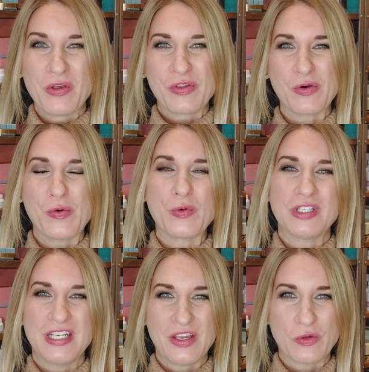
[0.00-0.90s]
So
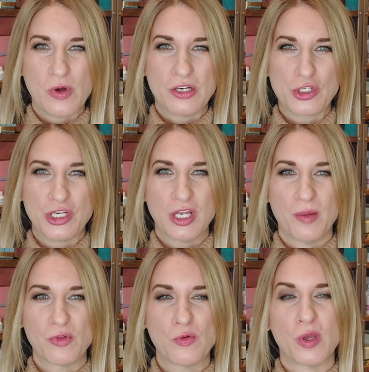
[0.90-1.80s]
today's question
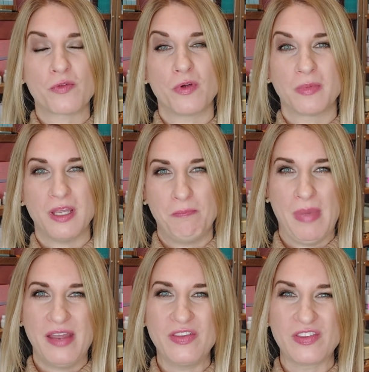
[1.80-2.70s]
comes to us from Kim
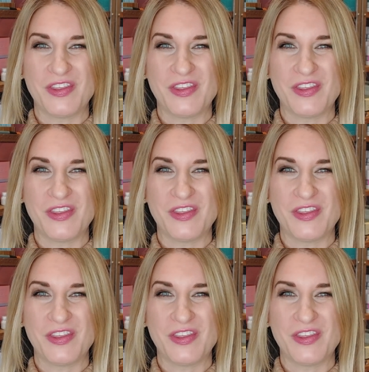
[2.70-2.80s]
Best.